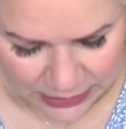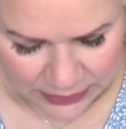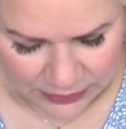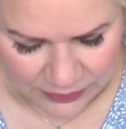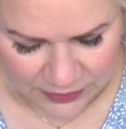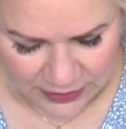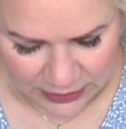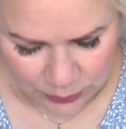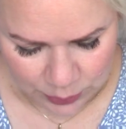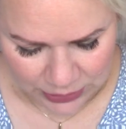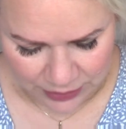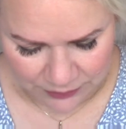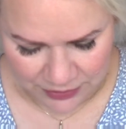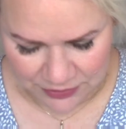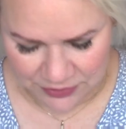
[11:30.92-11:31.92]
Then we
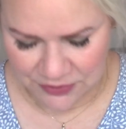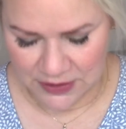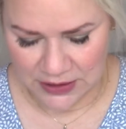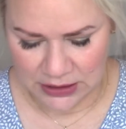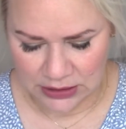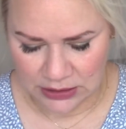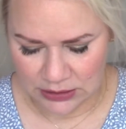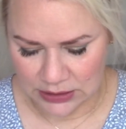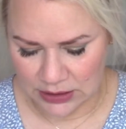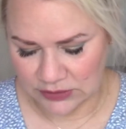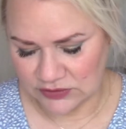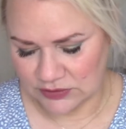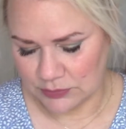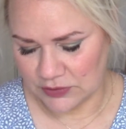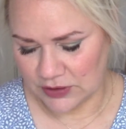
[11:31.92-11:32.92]
have the thing, an
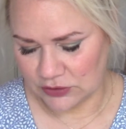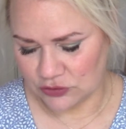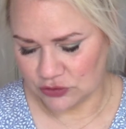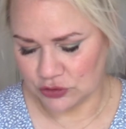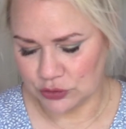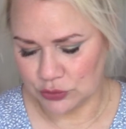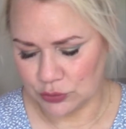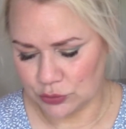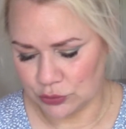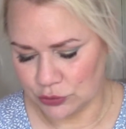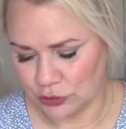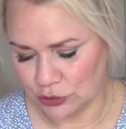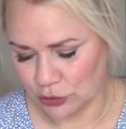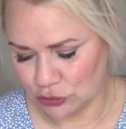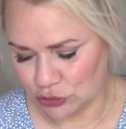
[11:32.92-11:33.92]
item that you're
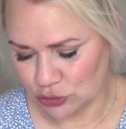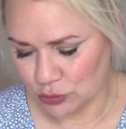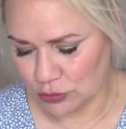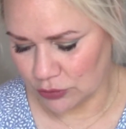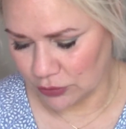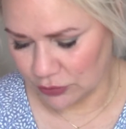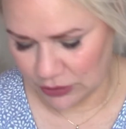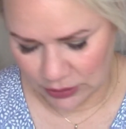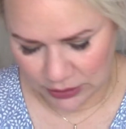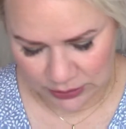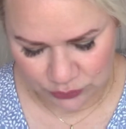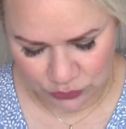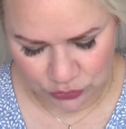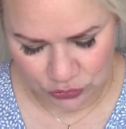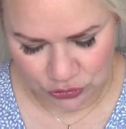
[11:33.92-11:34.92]
not sure on how
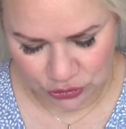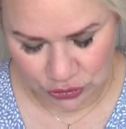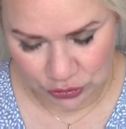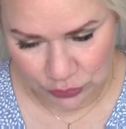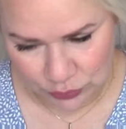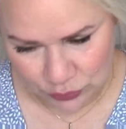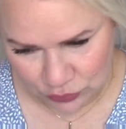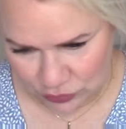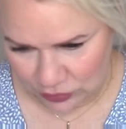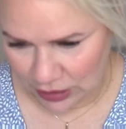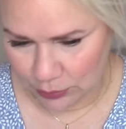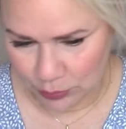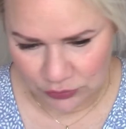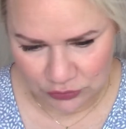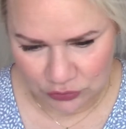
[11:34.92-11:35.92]
to use. I
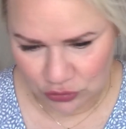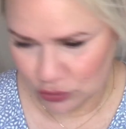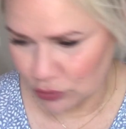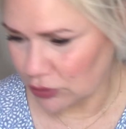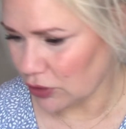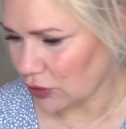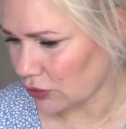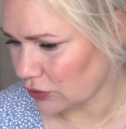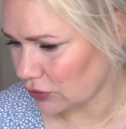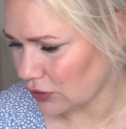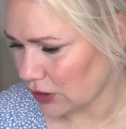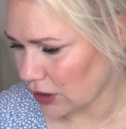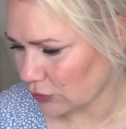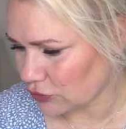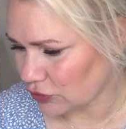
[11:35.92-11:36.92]
wasn't sure on
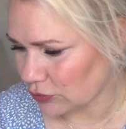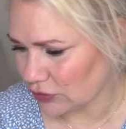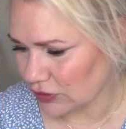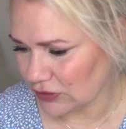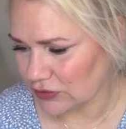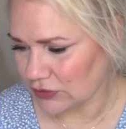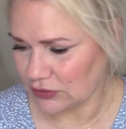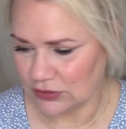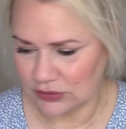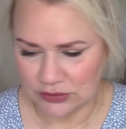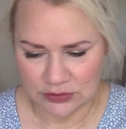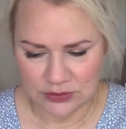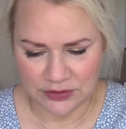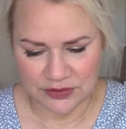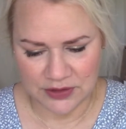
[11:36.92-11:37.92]
how to use it
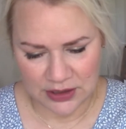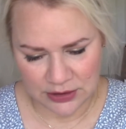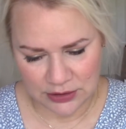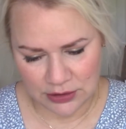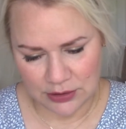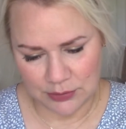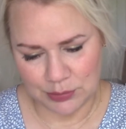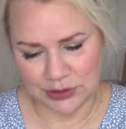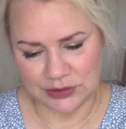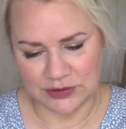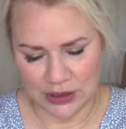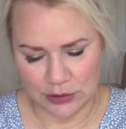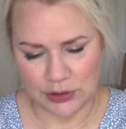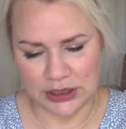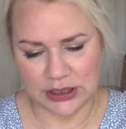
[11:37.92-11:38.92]
then, but
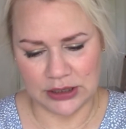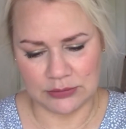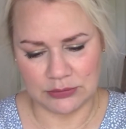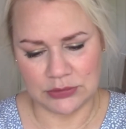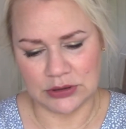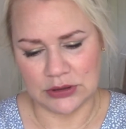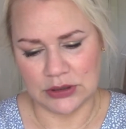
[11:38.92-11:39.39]
now I am.